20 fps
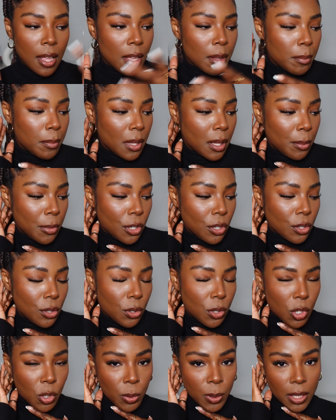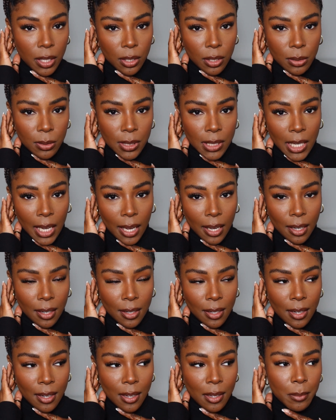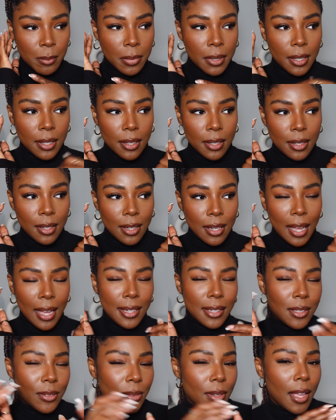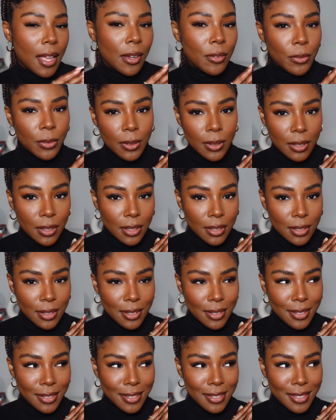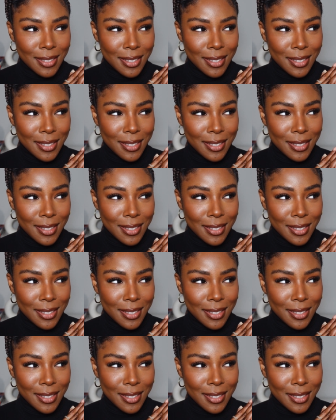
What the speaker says: maybe, you know, a quick little date, but kind of effortless.